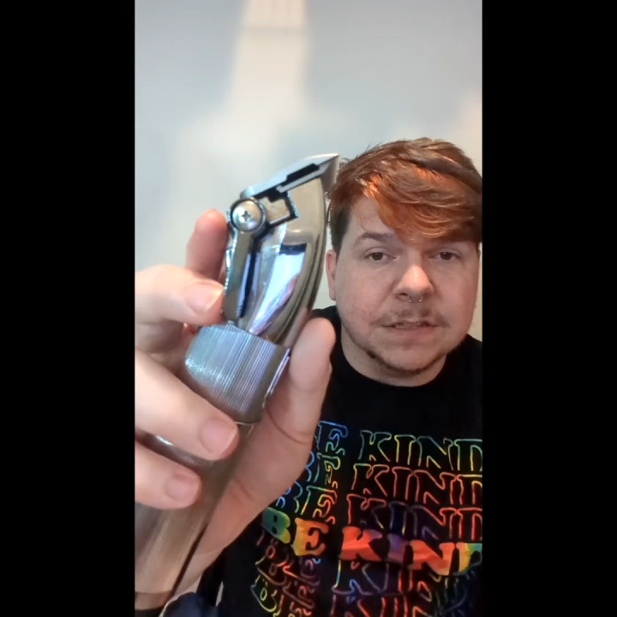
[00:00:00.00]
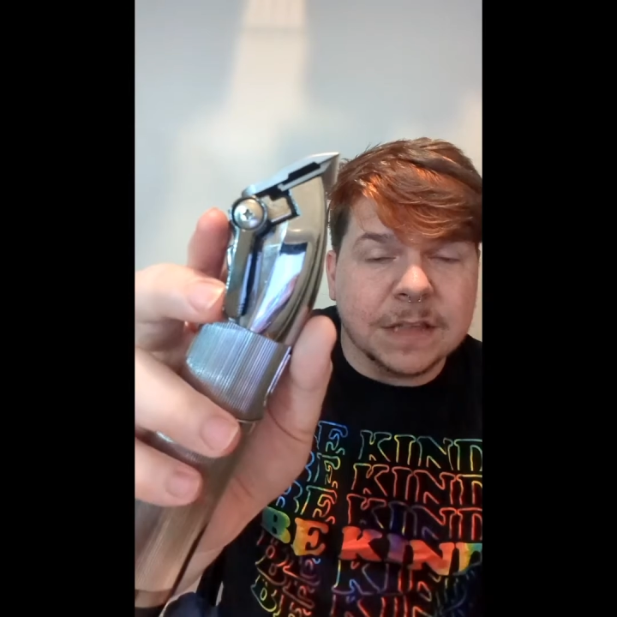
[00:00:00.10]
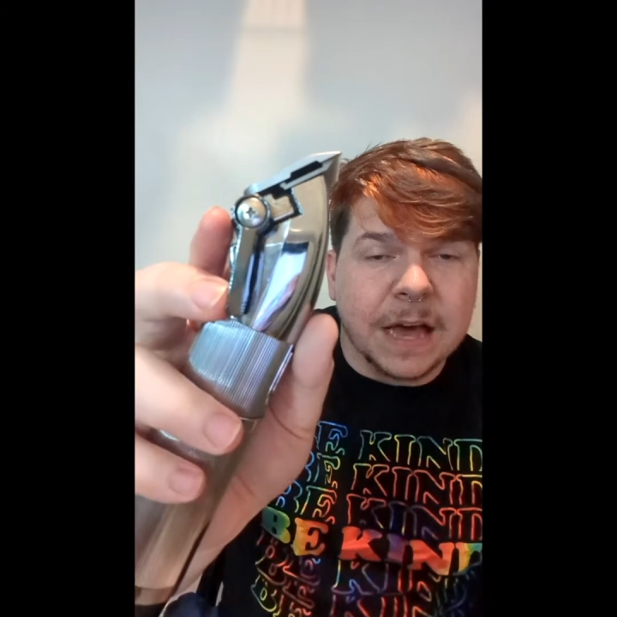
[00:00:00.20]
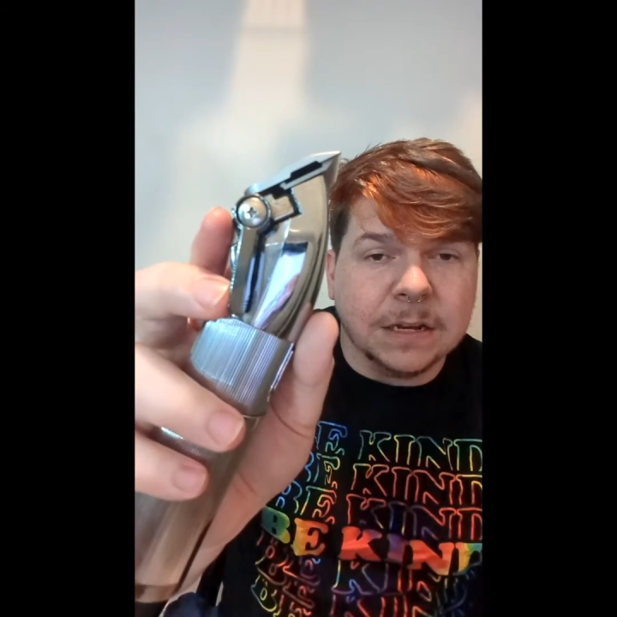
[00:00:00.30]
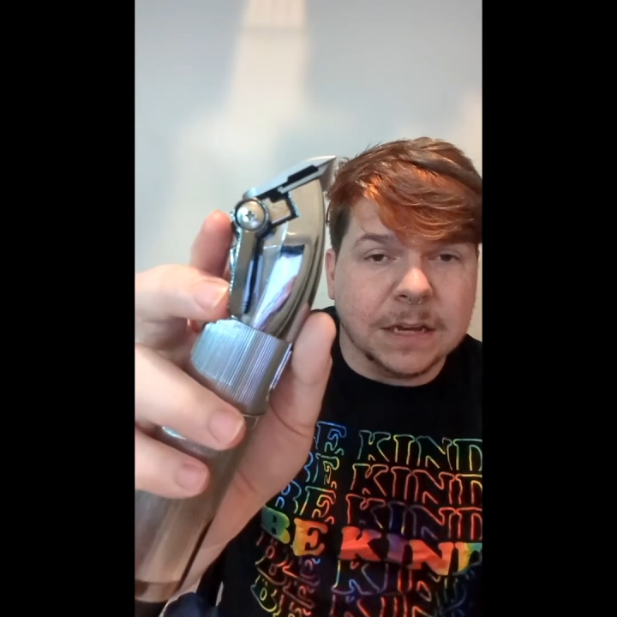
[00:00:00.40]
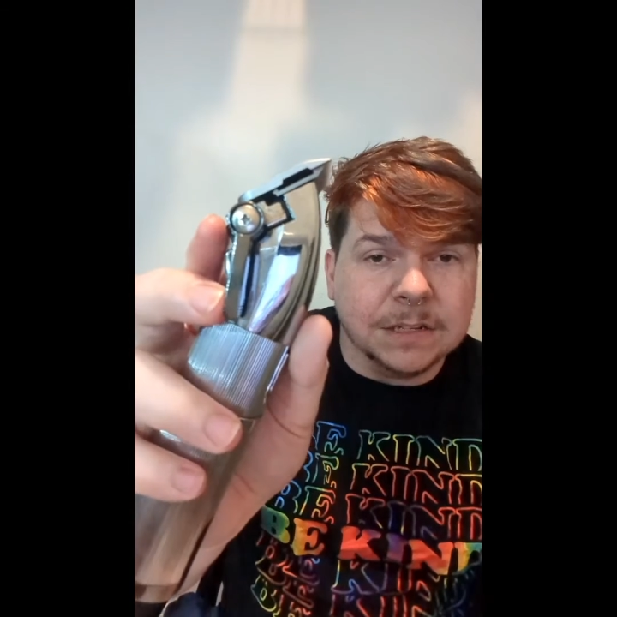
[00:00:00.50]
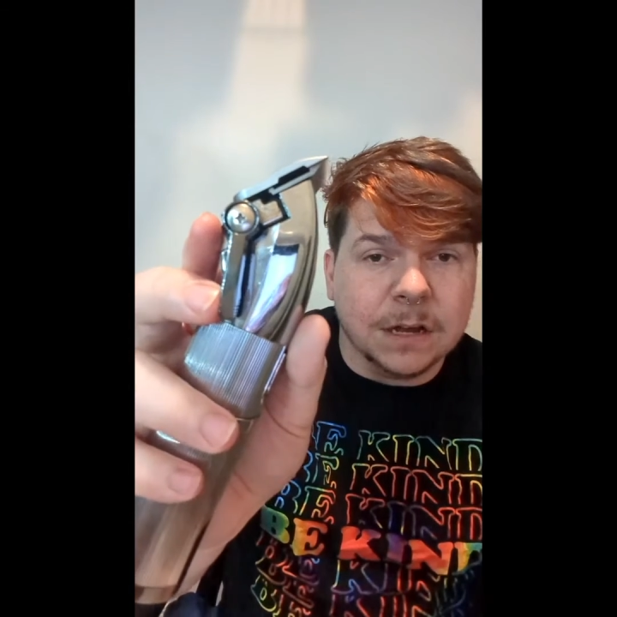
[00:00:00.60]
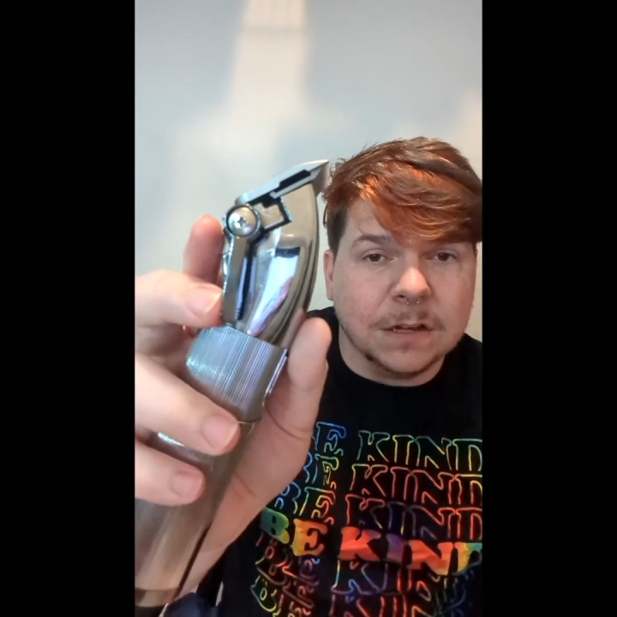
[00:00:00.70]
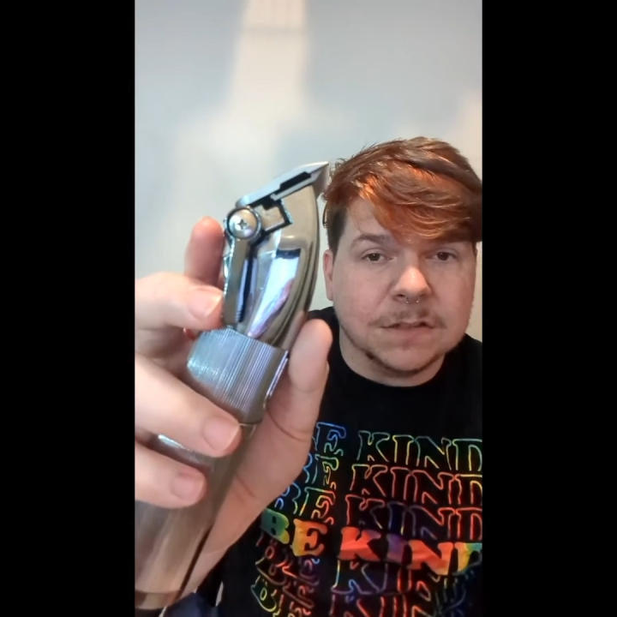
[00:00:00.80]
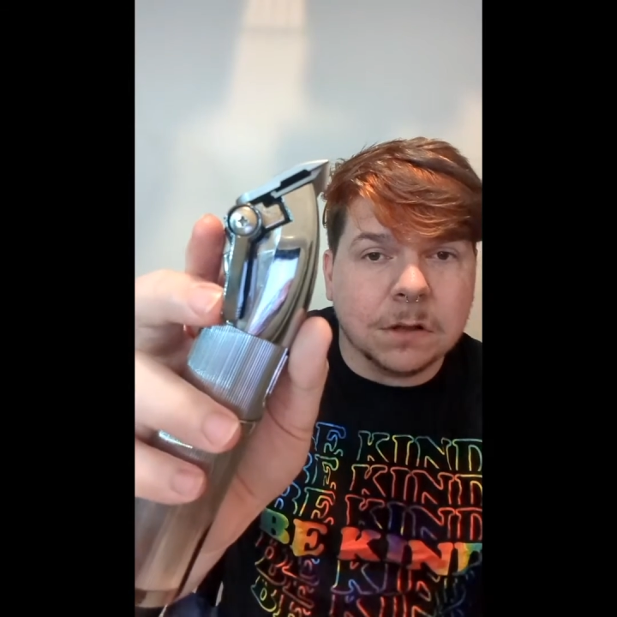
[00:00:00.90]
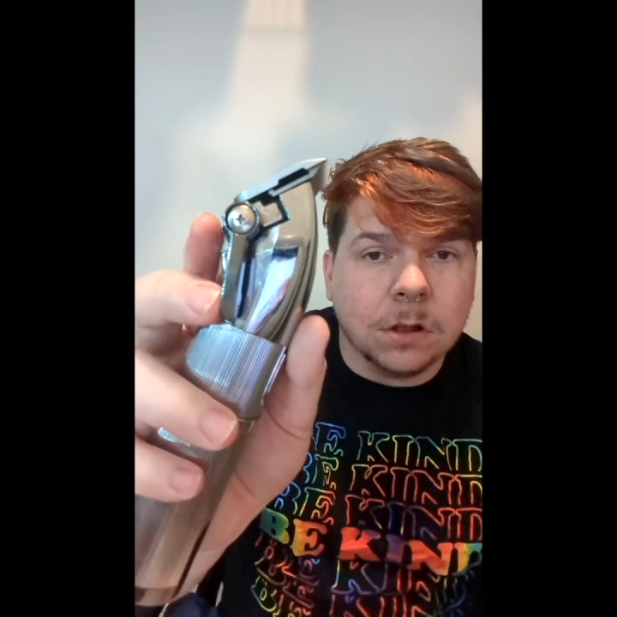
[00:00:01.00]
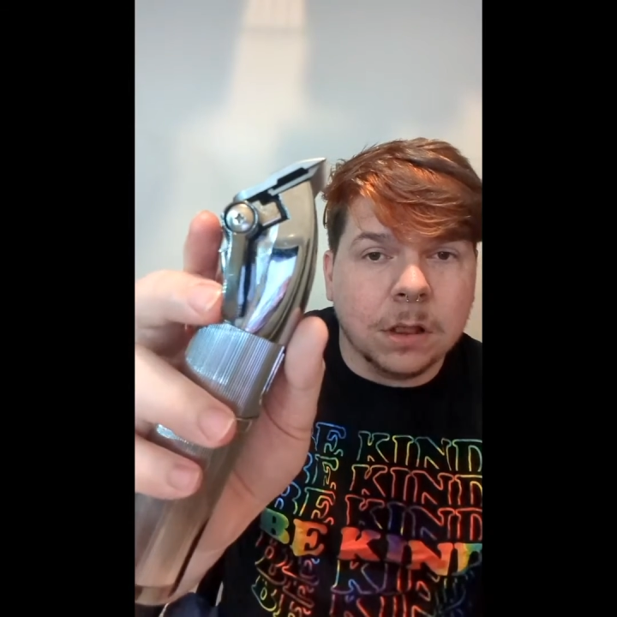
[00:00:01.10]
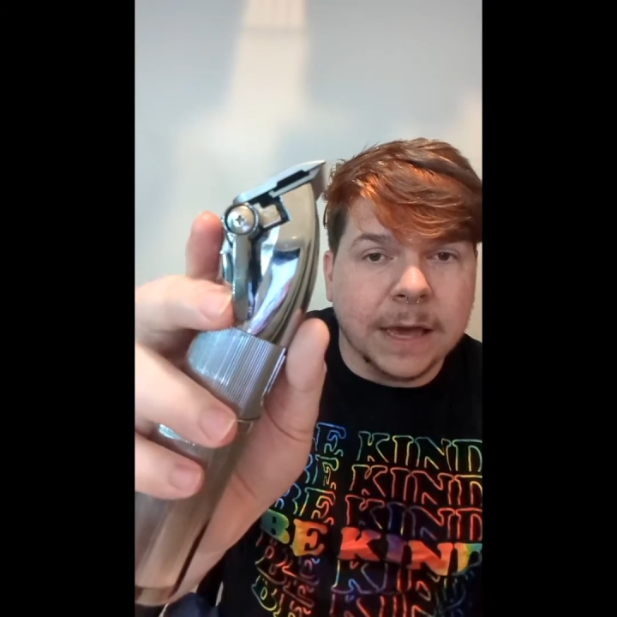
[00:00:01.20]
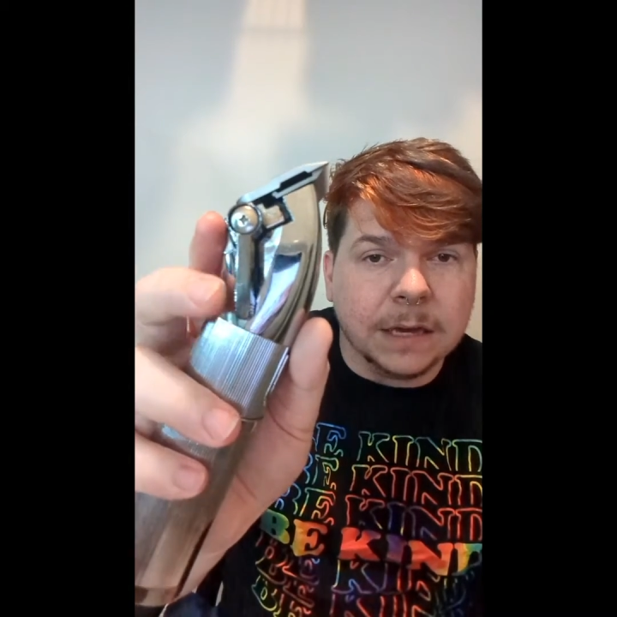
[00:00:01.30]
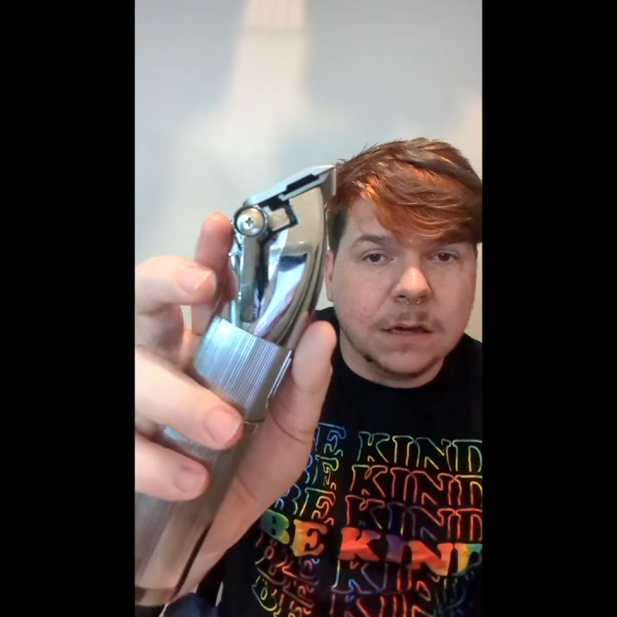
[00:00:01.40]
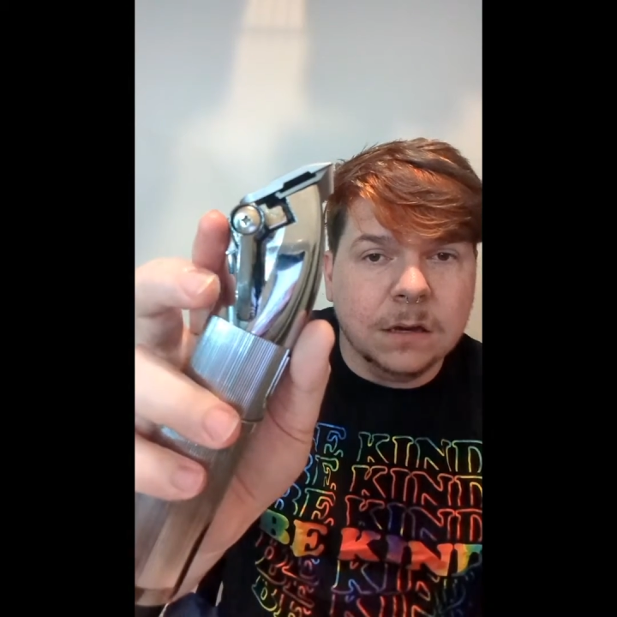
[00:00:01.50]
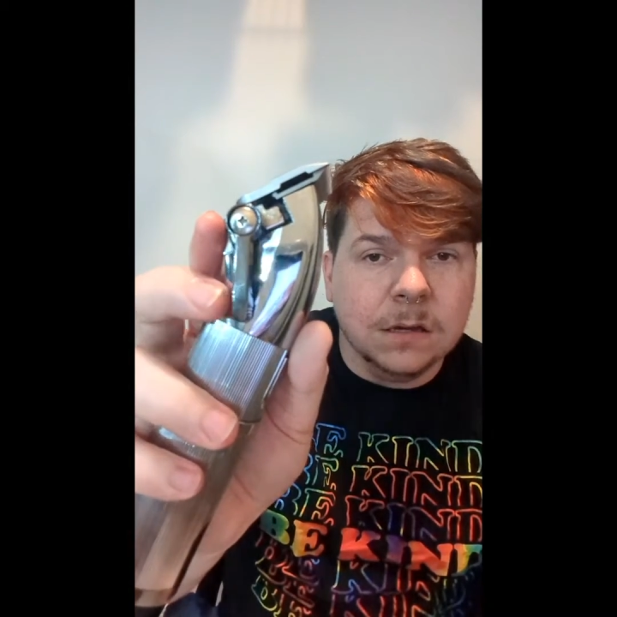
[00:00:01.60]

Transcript: that it does click